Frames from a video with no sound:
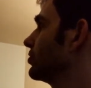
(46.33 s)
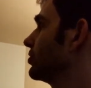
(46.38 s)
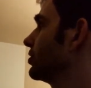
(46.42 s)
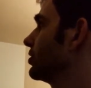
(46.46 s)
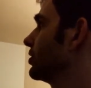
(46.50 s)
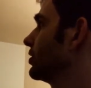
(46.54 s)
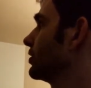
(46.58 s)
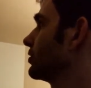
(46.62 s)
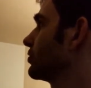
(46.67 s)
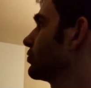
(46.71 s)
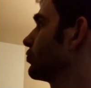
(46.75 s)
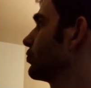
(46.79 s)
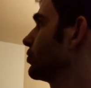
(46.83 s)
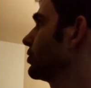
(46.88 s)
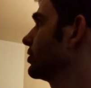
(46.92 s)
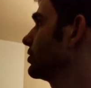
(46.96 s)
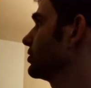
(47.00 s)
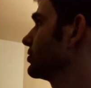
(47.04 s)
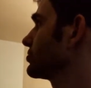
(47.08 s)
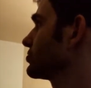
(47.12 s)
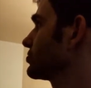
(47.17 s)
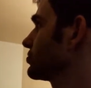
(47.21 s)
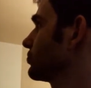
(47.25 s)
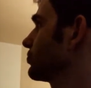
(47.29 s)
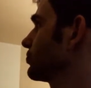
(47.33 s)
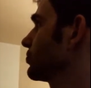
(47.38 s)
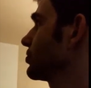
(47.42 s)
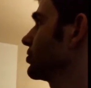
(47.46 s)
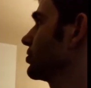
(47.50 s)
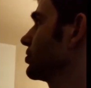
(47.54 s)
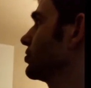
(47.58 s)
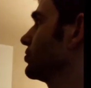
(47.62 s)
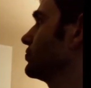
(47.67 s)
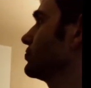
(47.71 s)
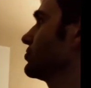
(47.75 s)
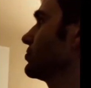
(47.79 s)
ingredients that we're going to
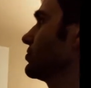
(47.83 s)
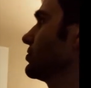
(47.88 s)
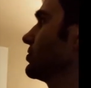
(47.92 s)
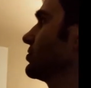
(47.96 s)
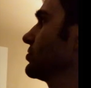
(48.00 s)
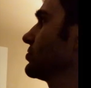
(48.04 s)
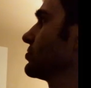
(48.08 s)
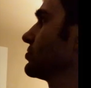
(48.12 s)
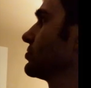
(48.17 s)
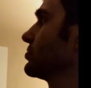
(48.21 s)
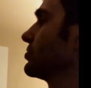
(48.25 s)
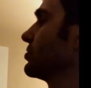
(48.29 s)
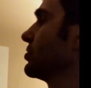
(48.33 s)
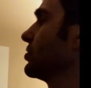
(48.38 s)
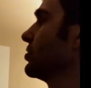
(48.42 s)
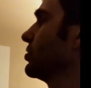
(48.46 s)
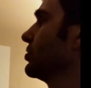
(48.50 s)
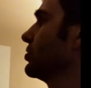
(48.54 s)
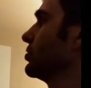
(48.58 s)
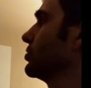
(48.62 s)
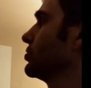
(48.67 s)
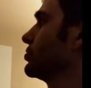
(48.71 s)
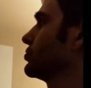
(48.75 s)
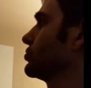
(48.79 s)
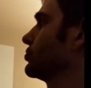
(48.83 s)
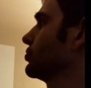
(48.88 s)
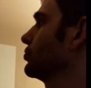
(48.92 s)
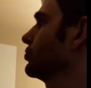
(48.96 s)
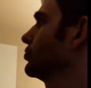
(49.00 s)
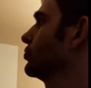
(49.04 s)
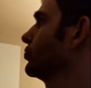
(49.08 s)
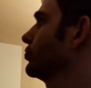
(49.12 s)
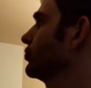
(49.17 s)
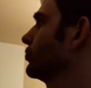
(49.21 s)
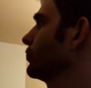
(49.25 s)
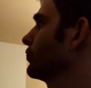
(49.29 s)
use in this.
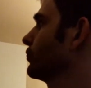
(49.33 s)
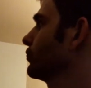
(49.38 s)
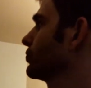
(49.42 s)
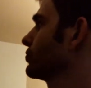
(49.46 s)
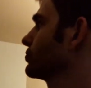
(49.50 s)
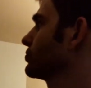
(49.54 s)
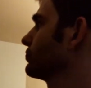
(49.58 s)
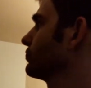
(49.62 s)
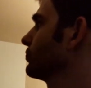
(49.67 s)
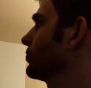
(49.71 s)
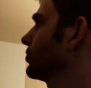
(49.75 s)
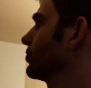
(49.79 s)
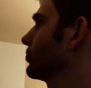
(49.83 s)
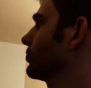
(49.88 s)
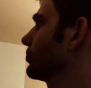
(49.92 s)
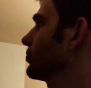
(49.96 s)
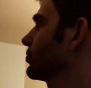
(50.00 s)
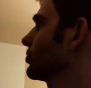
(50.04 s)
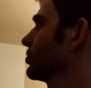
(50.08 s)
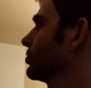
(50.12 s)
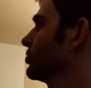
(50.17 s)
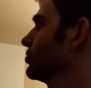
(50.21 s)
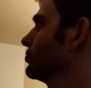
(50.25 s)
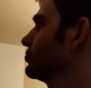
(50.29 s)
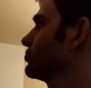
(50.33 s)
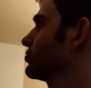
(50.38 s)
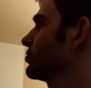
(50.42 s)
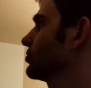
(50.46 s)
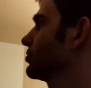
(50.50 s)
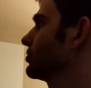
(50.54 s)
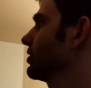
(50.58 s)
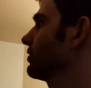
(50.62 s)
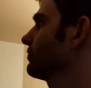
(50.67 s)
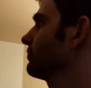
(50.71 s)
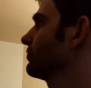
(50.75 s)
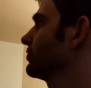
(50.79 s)
So first of all, we're going to use our
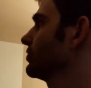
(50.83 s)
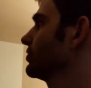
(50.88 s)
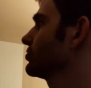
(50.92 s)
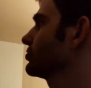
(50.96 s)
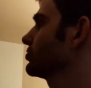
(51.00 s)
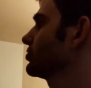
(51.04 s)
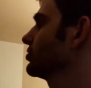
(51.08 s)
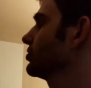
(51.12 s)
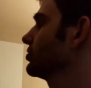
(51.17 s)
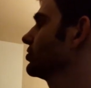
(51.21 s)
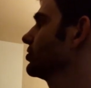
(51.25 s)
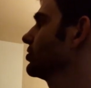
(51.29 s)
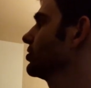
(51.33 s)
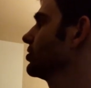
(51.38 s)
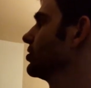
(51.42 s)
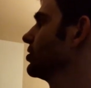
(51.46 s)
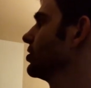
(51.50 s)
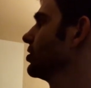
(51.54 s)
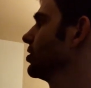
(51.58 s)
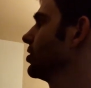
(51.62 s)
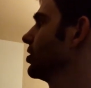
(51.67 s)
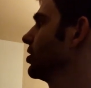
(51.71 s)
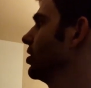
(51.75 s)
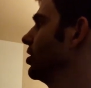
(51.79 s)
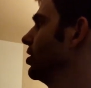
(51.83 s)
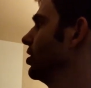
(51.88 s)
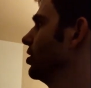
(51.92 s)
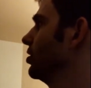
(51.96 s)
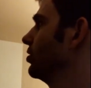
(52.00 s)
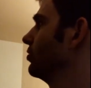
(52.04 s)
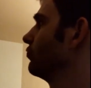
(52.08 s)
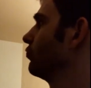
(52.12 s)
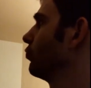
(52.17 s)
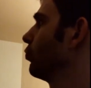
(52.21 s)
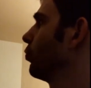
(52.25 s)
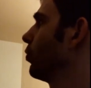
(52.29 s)
definition of
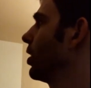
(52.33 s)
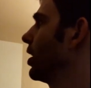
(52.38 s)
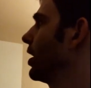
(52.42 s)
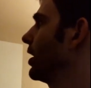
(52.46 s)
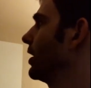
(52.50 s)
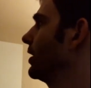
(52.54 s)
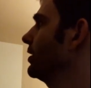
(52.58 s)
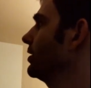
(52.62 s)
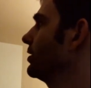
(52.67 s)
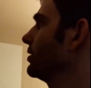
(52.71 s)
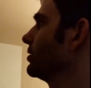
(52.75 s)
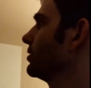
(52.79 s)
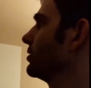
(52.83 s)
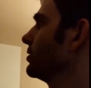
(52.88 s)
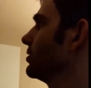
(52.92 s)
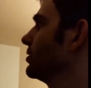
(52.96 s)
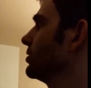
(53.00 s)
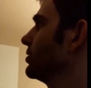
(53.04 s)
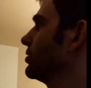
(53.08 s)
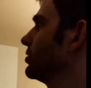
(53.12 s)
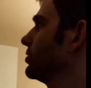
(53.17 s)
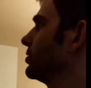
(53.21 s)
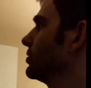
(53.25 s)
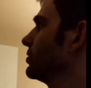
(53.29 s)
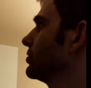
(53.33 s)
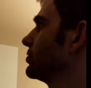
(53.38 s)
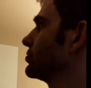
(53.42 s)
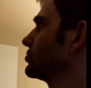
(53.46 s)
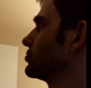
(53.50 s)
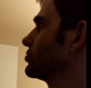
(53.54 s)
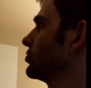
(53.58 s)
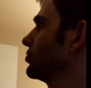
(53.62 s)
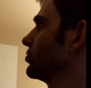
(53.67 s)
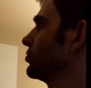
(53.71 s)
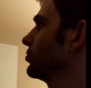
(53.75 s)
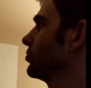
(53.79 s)
y.
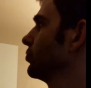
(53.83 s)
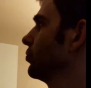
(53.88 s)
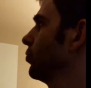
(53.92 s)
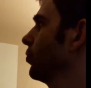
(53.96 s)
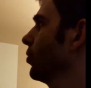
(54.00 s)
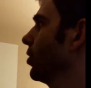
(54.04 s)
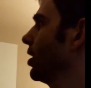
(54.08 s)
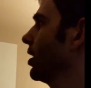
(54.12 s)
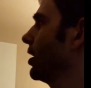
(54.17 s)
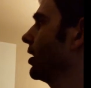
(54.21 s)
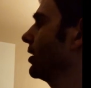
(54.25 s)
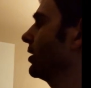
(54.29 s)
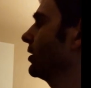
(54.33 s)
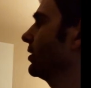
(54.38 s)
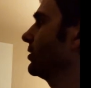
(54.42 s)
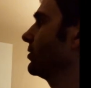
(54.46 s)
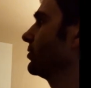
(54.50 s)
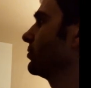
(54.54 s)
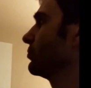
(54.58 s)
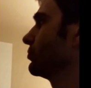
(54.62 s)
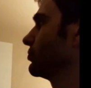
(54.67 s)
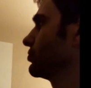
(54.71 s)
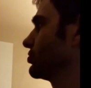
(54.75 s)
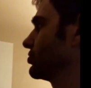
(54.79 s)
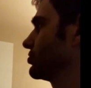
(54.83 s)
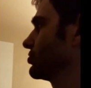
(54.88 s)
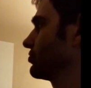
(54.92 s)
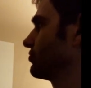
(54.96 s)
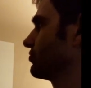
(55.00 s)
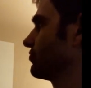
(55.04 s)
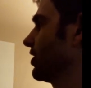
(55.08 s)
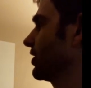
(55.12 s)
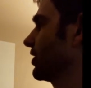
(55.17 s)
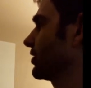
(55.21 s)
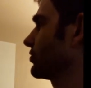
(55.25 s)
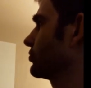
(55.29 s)
So y, which is a
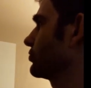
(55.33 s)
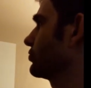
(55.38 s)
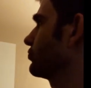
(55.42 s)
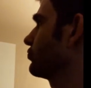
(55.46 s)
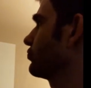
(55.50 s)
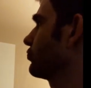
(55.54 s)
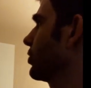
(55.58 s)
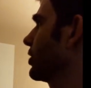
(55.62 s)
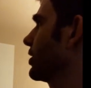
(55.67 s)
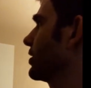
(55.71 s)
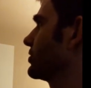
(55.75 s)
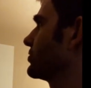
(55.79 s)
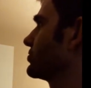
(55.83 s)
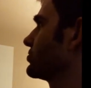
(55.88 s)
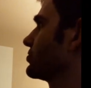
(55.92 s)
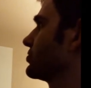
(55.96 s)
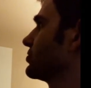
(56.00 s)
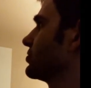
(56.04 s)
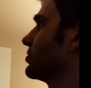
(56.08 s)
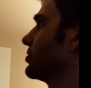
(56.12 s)
vector of y's,